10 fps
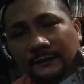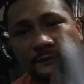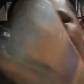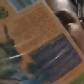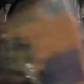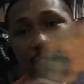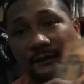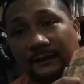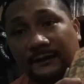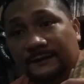So
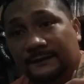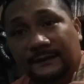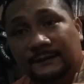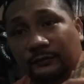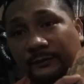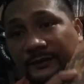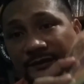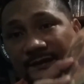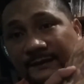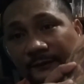this, this would have been
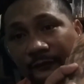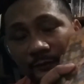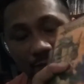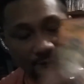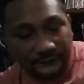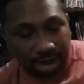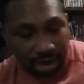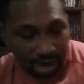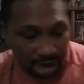just it for part two.